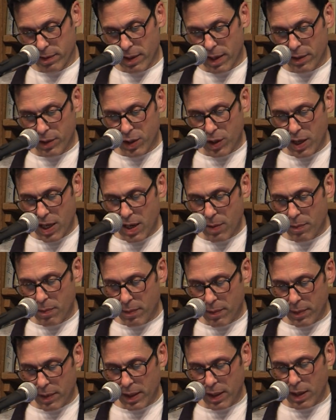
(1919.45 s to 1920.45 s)
And to
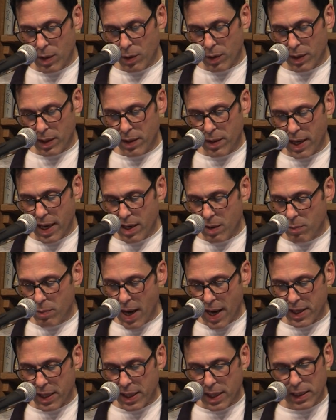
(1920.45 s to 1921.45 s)
him, you know, they
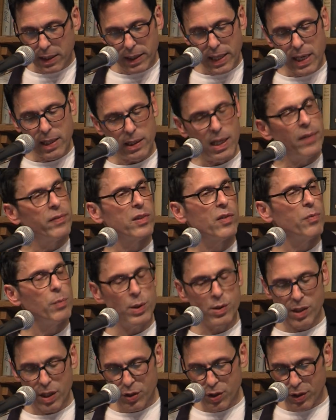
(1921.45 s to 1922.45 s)
combined an elite level of
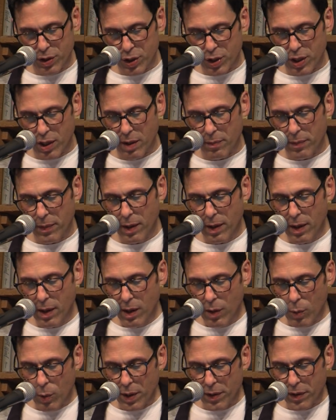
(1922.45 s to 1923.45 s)
musicianship
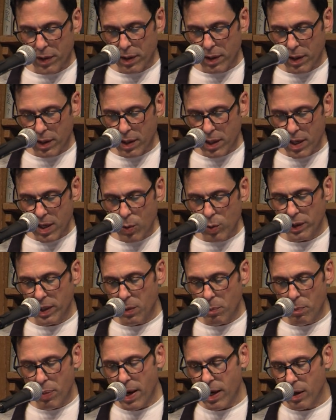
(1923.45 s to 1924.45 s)
with equally
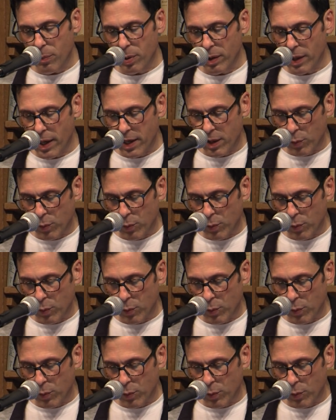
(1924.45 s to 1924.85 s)
impeccable and